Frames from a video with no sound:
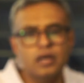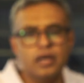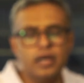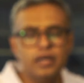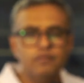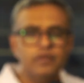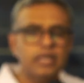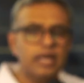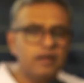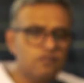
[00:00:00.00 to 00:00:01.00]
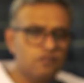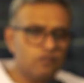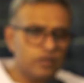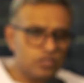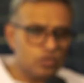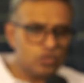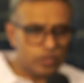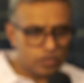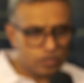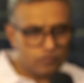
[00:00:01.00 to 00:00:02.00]
And we'll have one
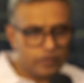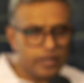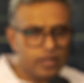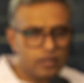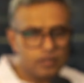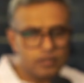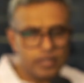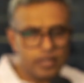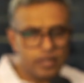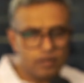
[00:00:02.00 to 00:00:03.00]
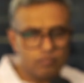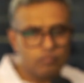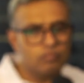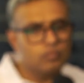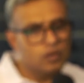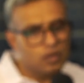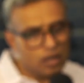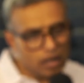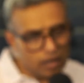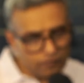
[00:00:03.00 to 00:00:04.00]
situation where the
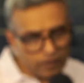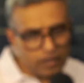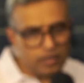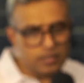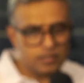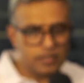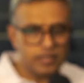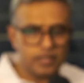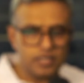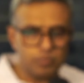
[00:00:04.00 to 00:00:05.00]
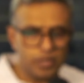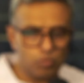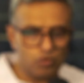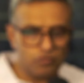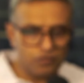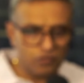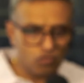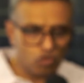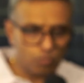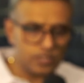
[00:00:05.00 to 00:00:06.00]
R5 is increased by about
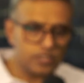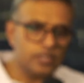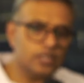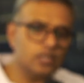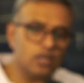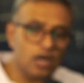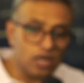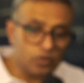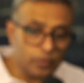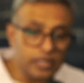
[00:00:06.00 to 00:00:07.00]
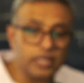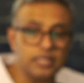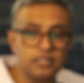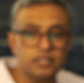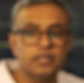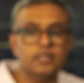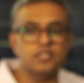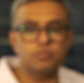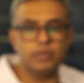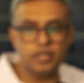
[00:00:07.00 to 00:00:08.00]
54% and R20 is
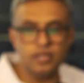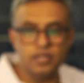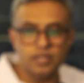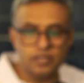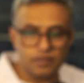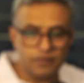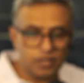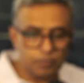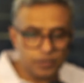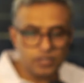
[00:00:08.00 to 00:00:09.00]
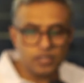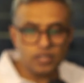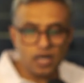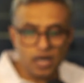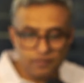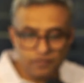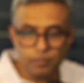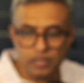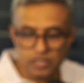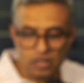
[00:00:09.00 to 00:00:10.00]
increased by 70% and R5
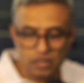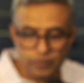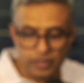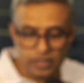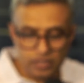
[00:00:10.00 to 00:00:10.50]
minus R20